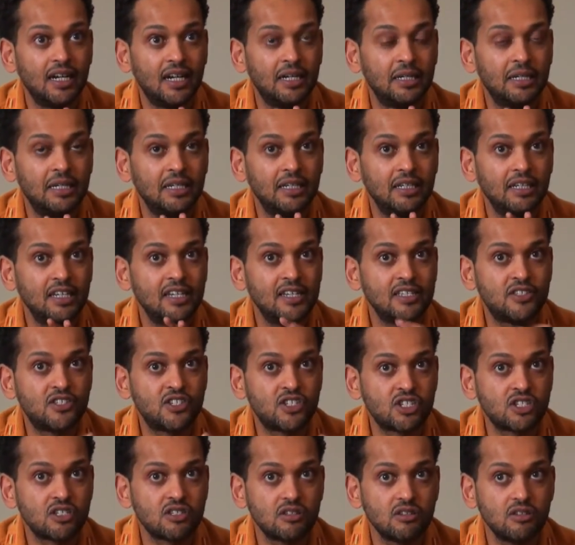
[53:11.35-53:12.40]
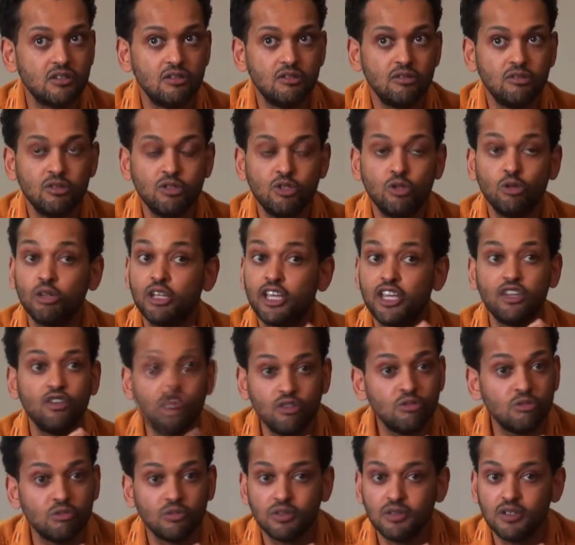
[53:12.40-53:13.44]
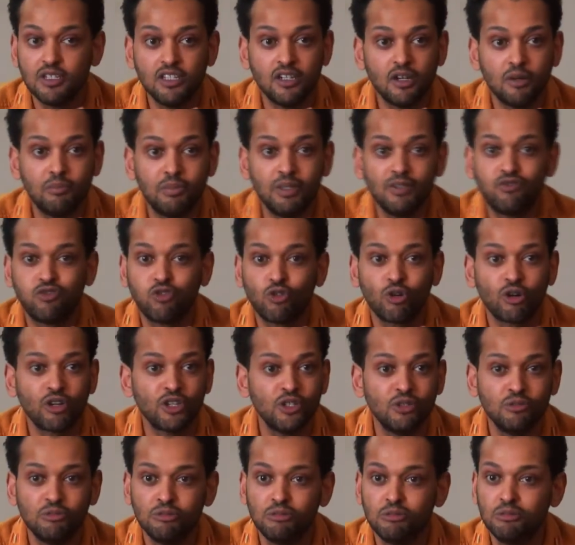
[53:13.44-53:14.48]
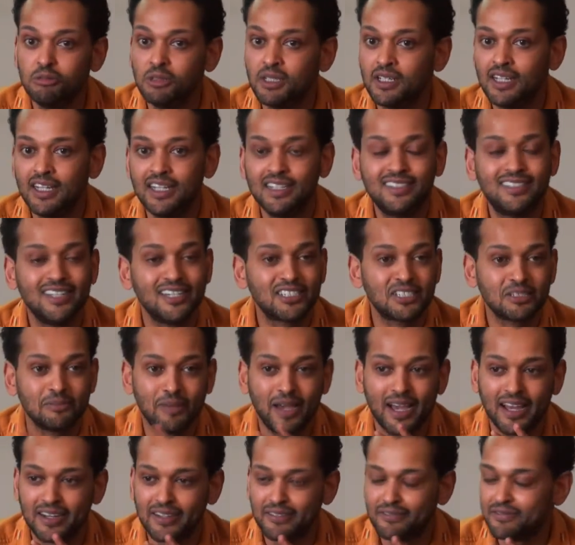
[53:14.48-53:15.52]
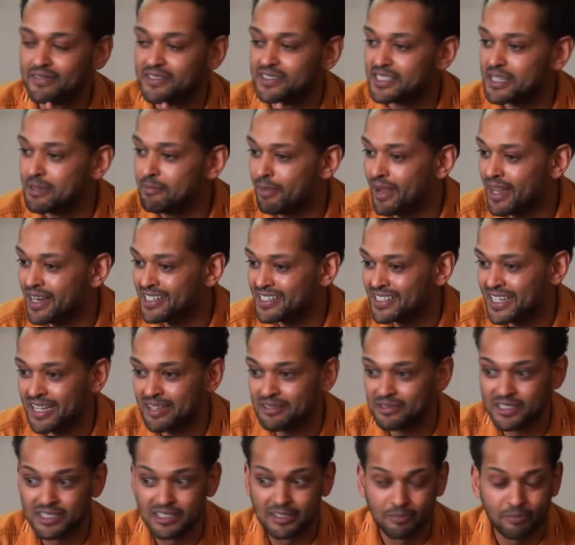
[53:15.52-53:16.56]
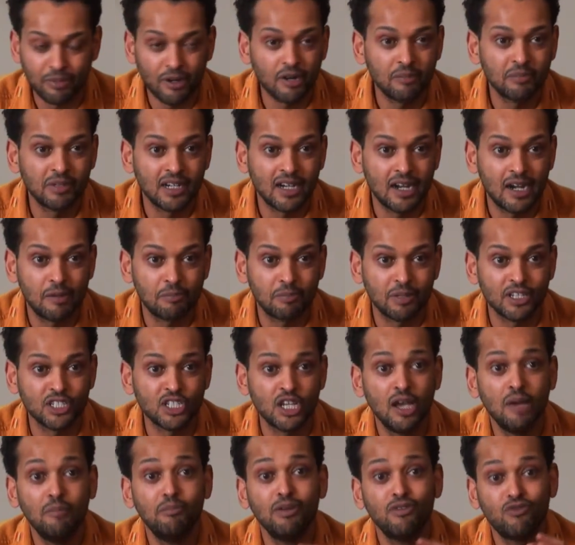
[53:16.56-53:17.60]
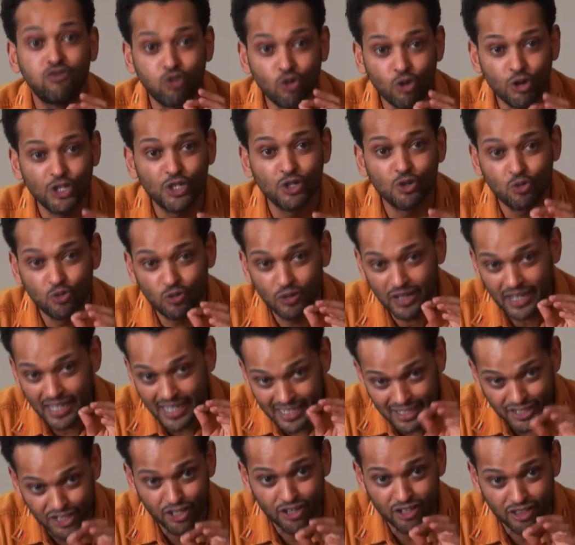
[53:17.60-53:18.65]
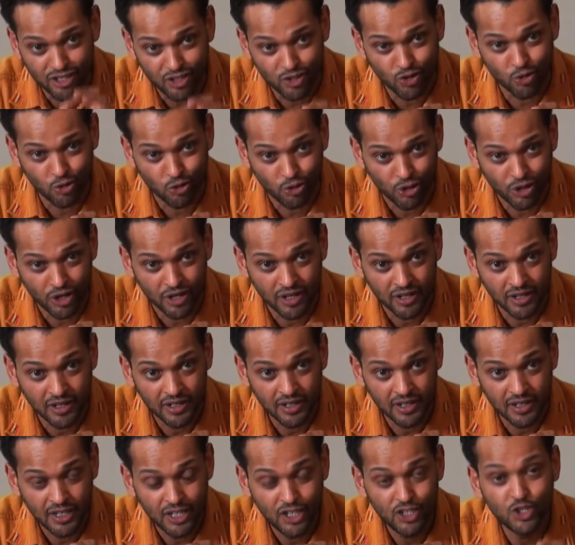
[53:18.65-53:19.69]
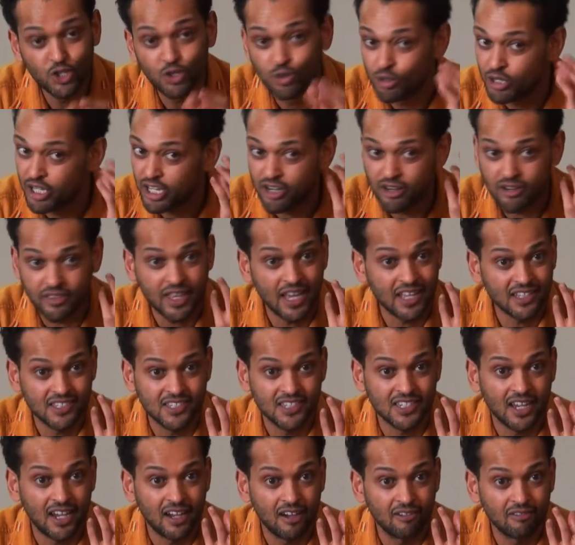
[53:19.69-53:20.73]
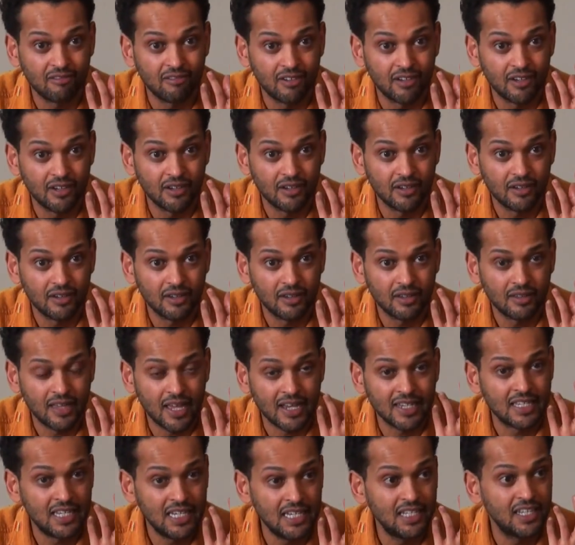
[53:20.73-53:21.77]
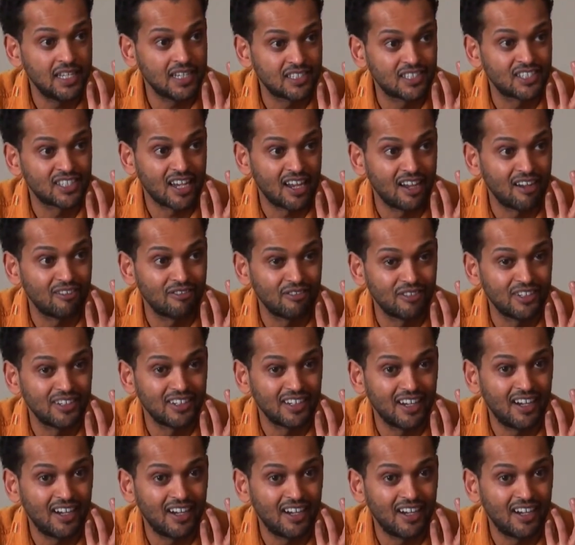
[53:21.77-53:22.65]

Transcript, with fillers: it's... you know, before you, it doesn't matter, if somebody's house, an apartment complex, before you enter the door, you hear that sound, that keening sound.